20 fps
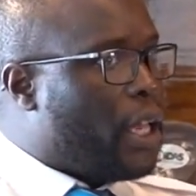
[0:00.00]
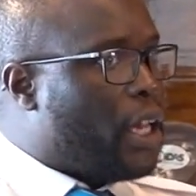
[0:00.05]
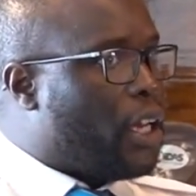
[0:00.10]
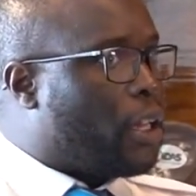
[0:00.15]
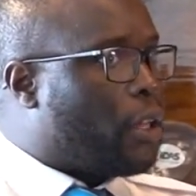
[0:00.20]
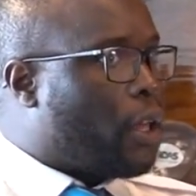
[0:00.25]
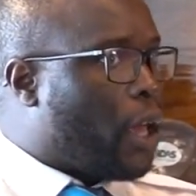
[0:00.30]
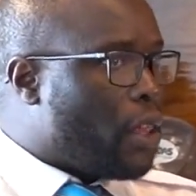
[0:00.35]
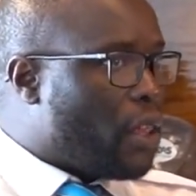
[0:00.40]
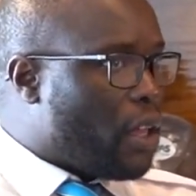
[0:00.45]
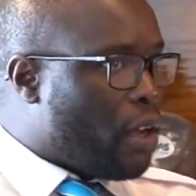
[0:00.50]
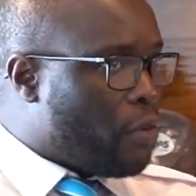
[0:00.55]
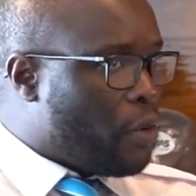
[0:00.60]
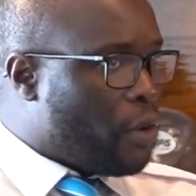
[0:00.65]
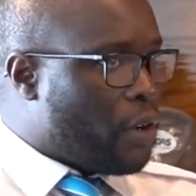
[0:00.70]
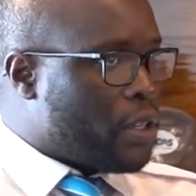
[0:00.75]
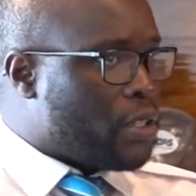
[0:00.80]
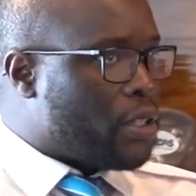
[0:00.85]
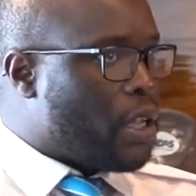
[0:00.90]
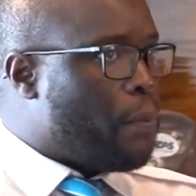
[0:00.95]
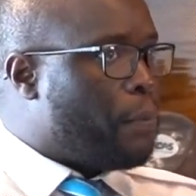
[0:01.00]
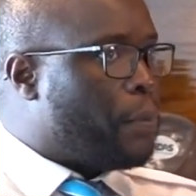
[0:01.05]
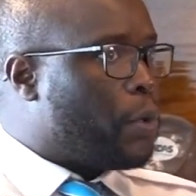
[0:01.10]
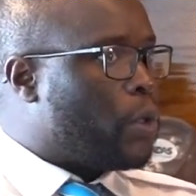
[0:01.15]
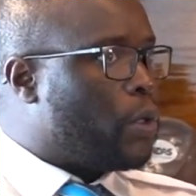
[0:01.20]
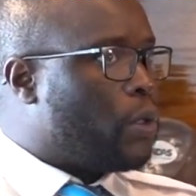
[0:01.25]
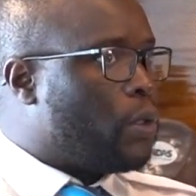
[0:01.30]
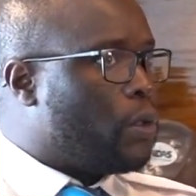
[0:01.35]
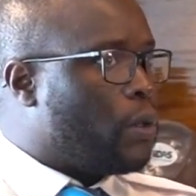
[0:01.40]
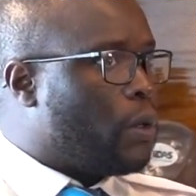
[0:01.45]
In Kenya, for
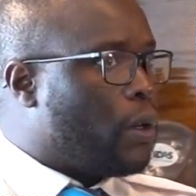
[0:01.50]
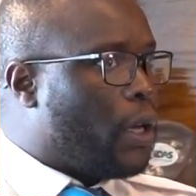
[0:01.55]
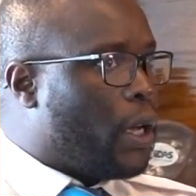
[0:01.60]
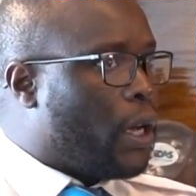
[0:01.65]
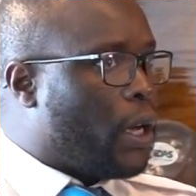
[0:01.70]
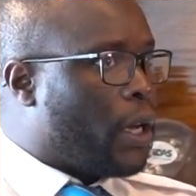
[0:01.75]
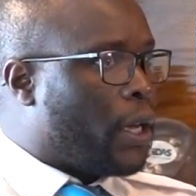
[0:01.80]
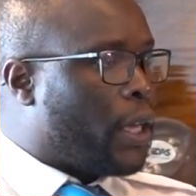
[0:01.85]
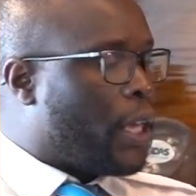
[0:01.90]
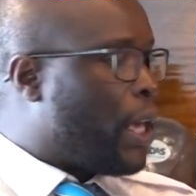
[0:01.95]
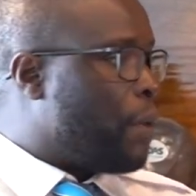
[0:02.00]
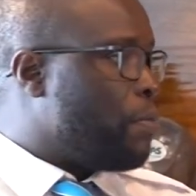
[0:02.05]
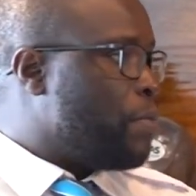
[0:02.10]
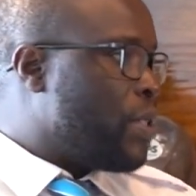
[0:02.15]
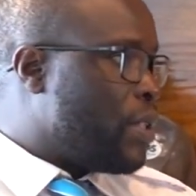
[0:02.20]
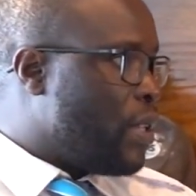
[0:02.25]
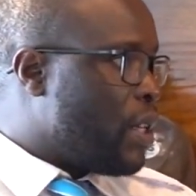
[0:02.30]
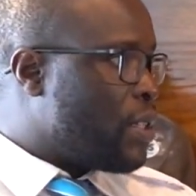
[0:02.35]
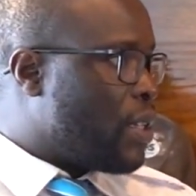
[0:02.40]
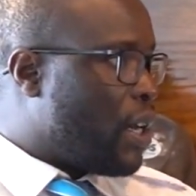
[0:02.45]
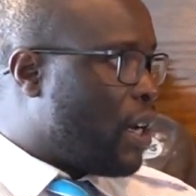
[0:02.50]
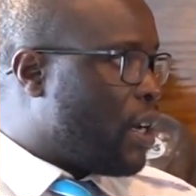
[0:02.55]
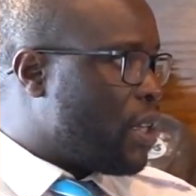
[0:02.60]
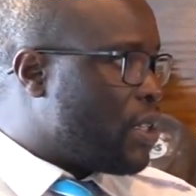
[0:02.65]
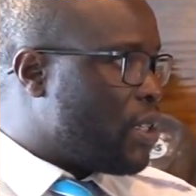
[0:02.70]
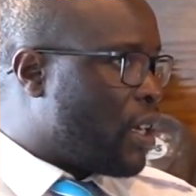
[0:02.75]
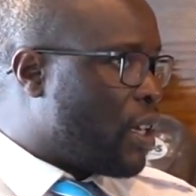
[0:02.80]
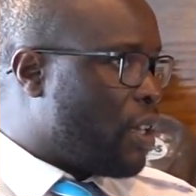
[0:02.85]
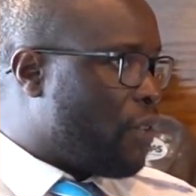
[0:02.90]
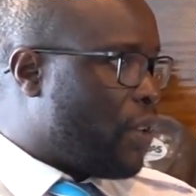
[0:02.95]
example, KEBS, the standards
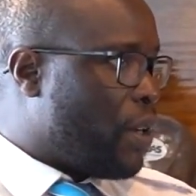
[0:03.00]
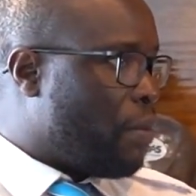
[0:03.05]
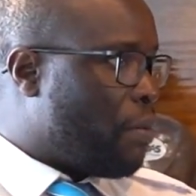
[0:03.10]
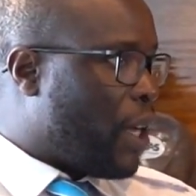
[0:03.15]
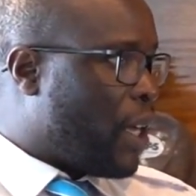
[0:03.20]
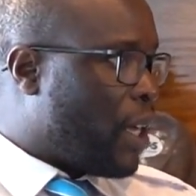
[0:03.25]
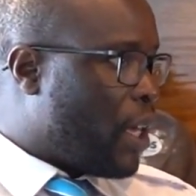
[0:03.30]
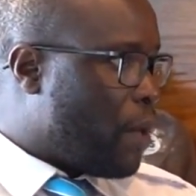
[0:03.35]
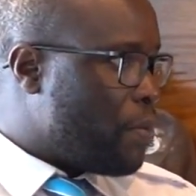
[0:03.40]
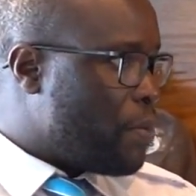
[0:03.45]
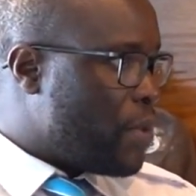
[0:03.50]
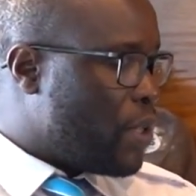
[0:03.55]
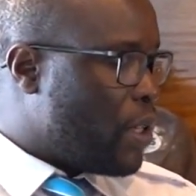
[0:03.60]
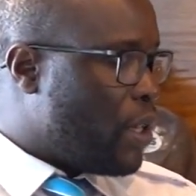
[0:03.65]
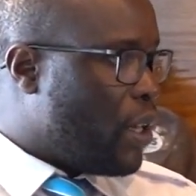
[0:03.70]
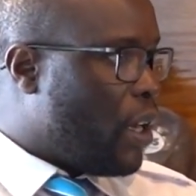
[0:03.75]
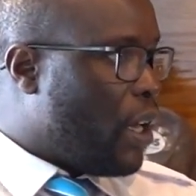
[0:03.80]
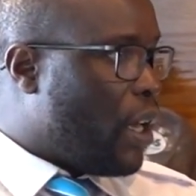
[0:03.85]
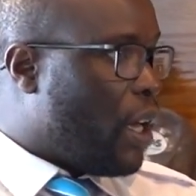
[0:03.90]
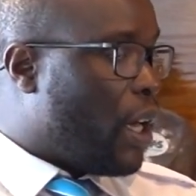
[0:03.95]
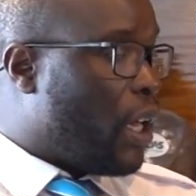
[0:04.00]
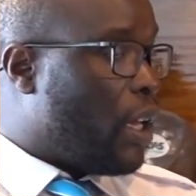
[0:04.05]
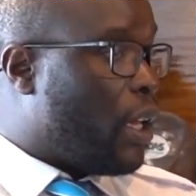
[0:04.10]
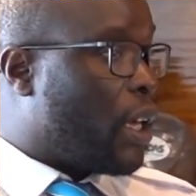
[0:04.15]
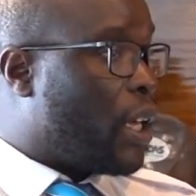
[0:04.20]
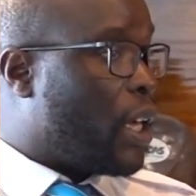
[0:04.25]
are given by KEBS, and and